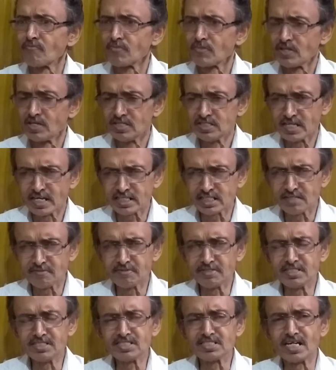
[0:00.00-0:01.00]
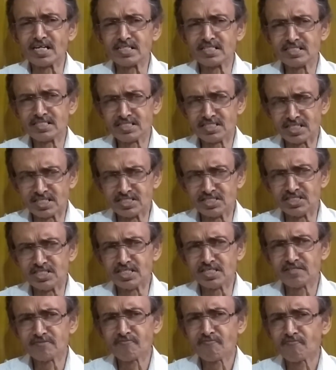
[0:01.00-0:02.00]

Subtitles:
his activity started changing.